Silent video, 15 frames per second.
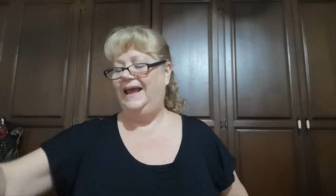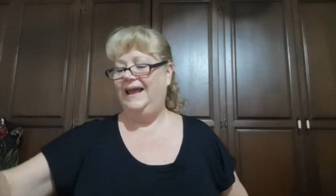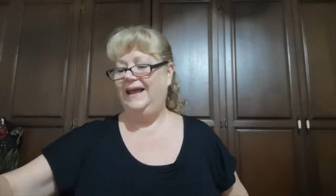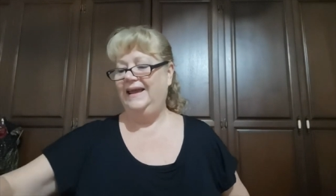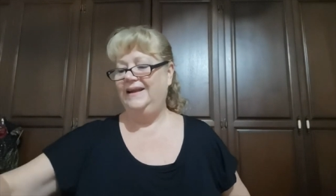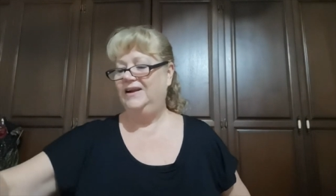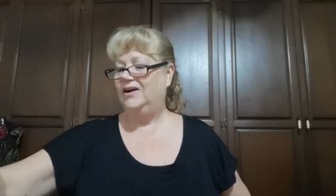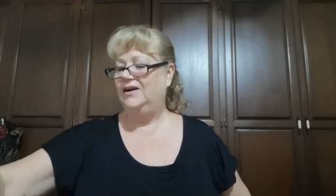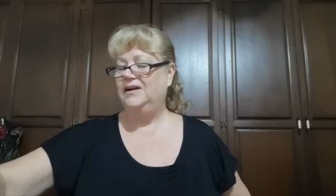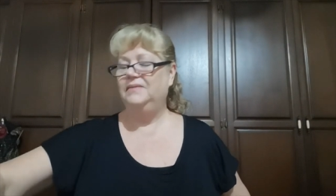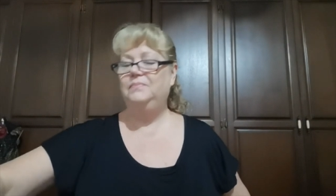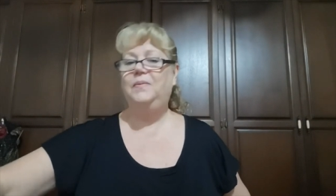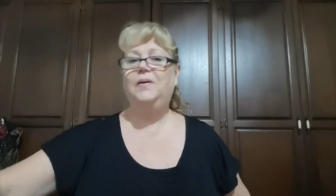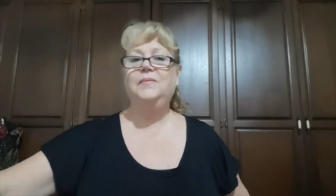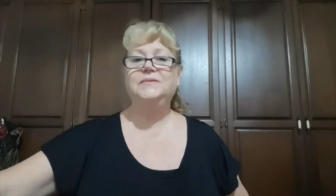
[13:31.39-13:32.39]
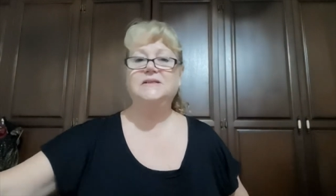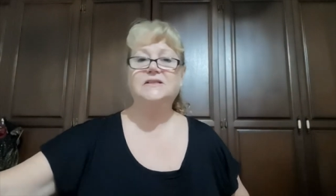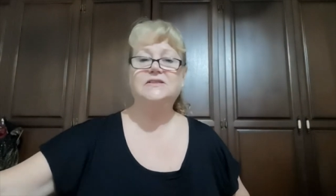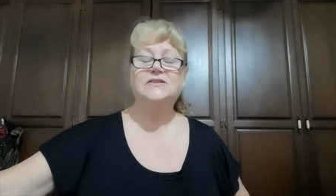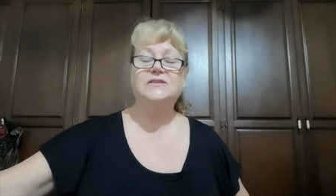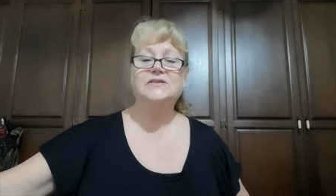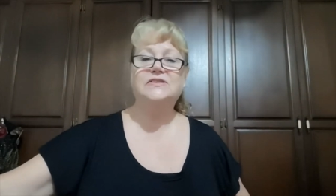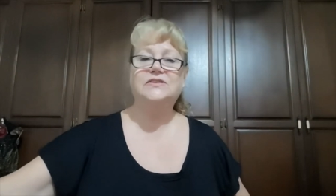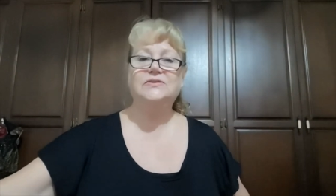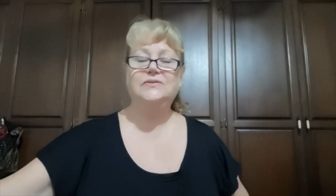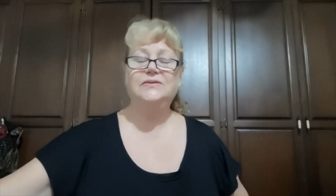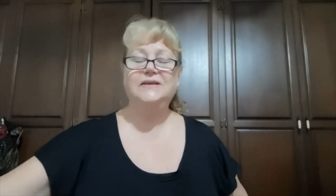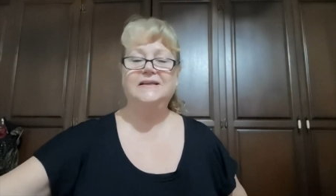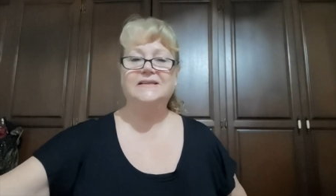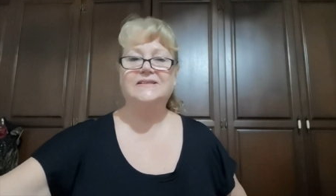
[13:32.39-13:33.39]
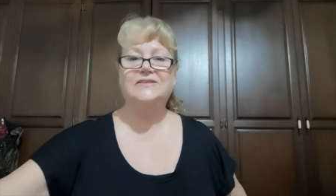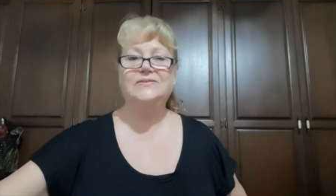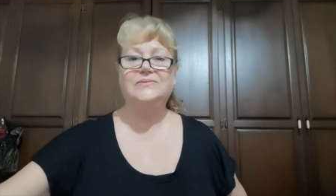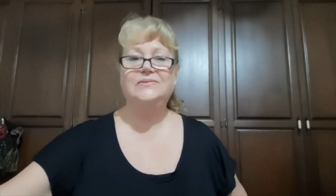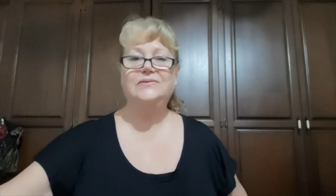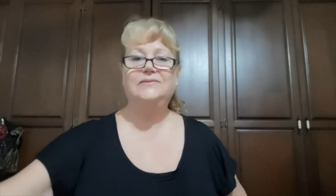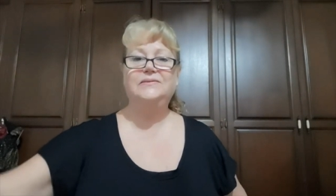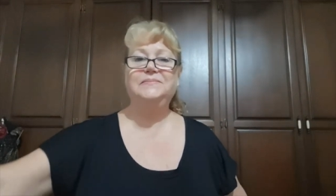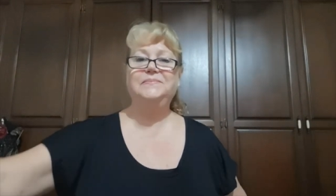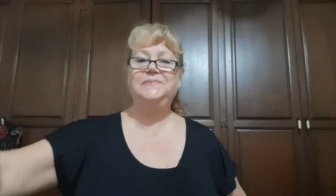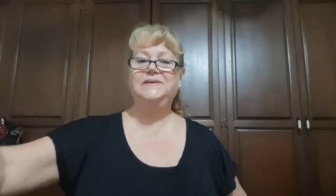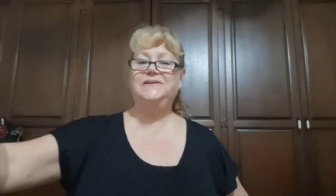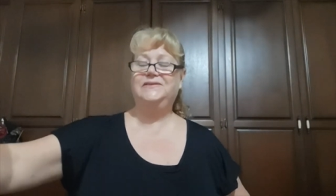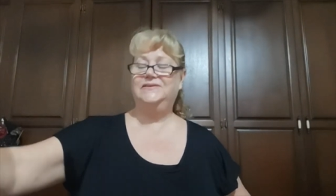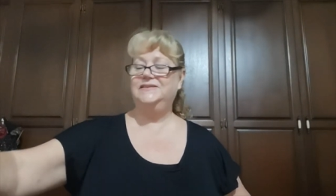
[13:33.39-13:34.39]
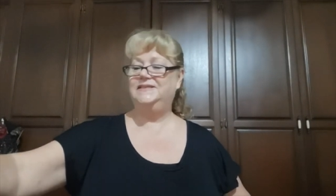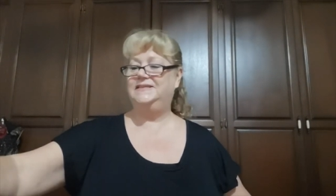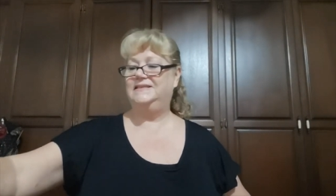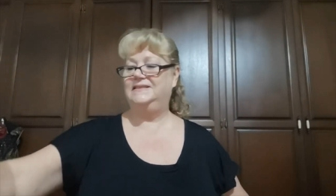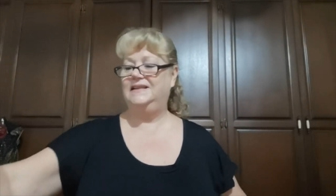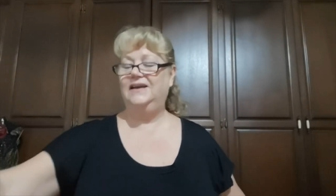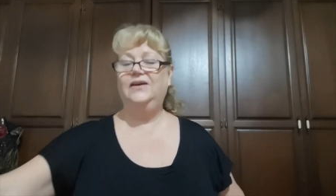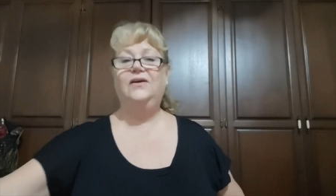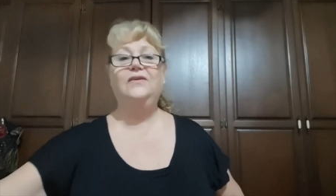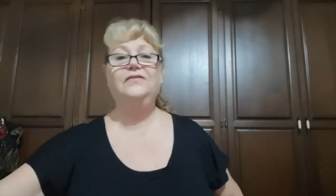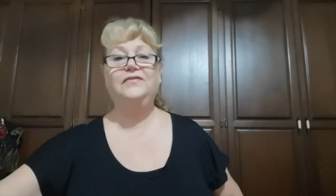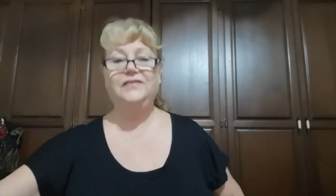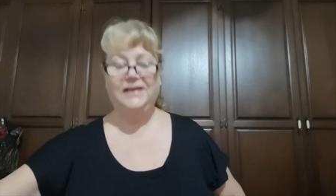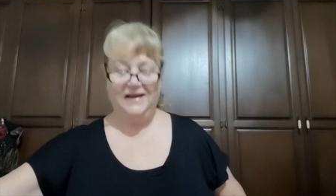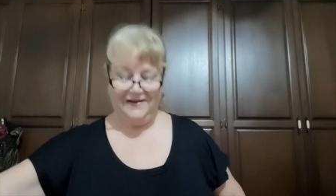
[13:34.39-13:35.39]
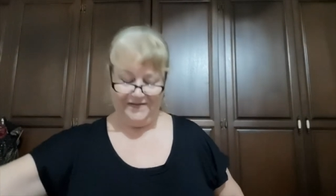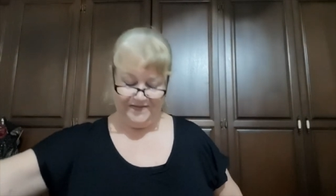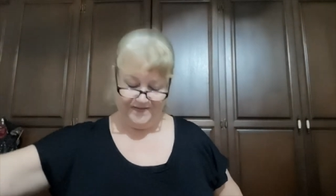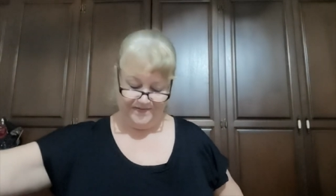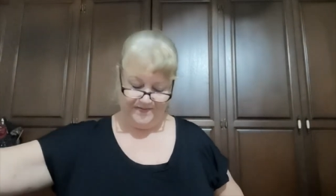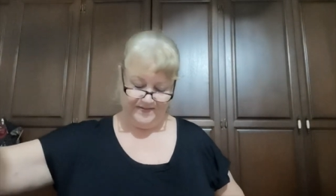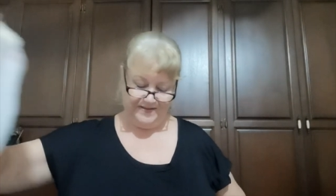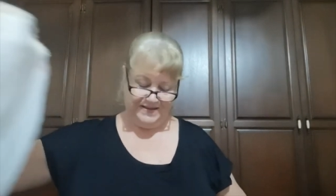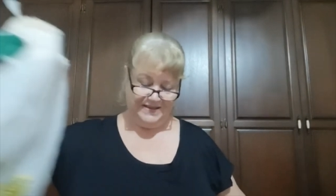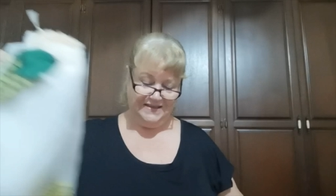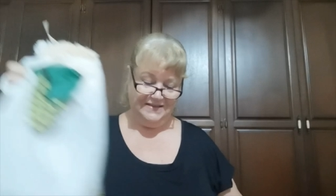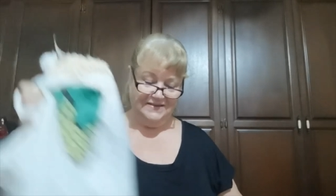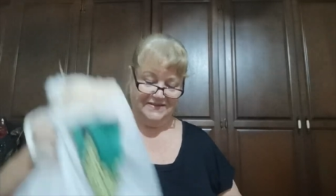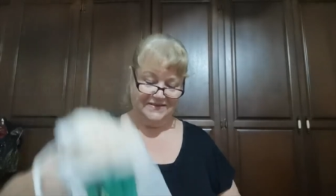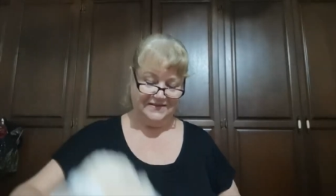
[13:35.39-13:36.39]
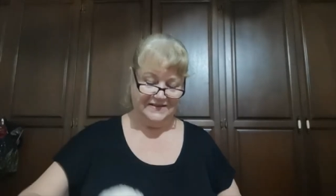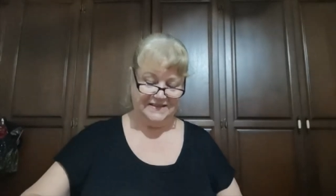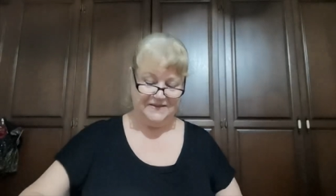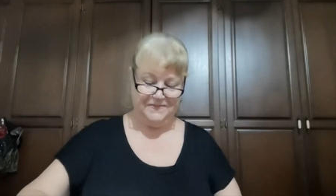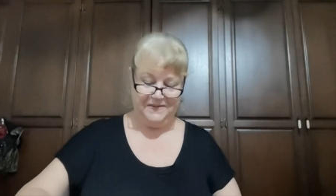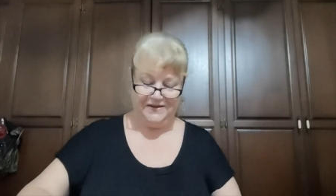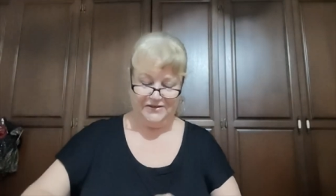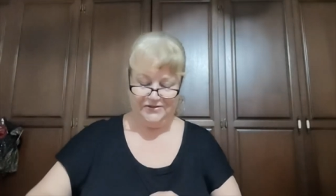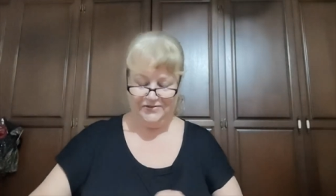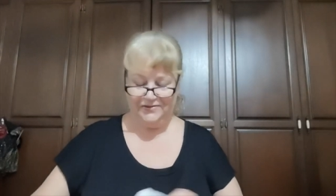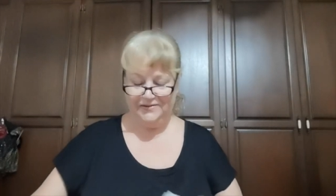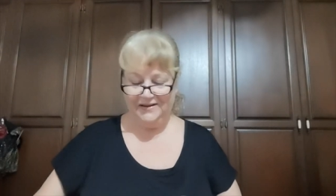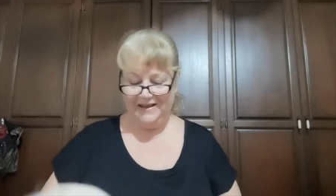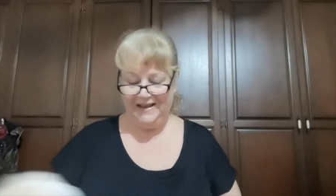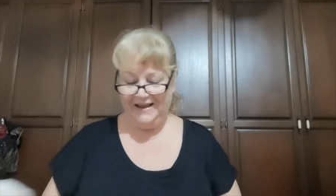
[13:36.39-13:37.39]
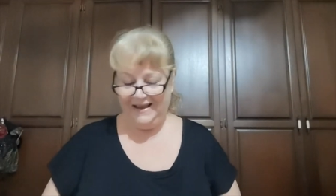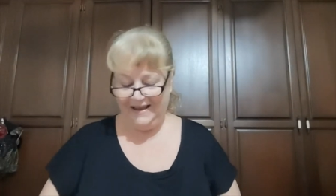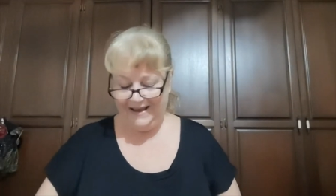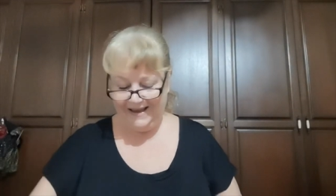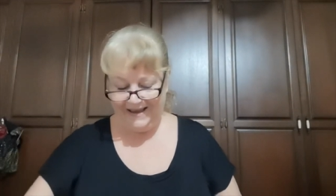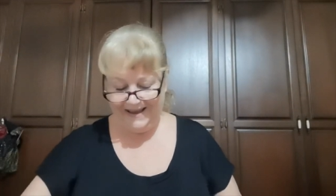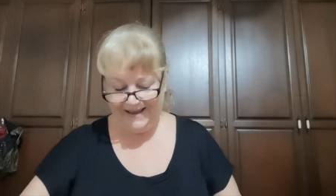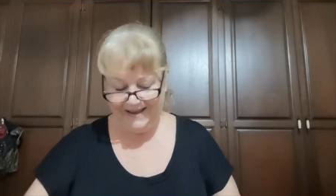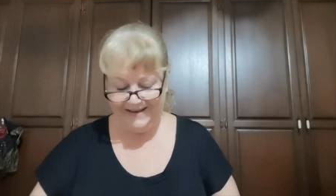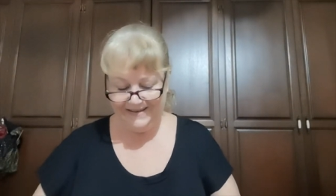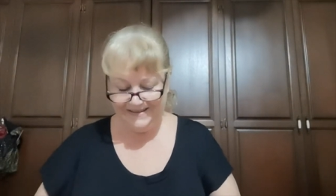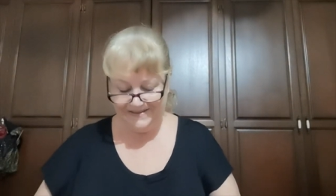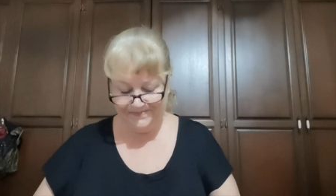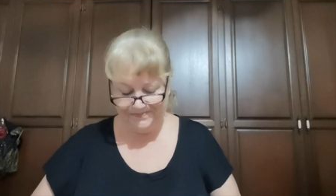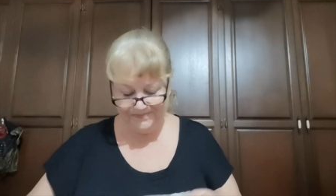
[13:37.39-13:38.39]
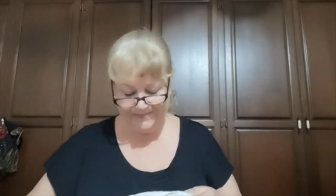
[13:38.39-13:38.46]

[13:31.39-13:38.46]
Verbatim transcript: and I popped into the store next door because they often have things on special and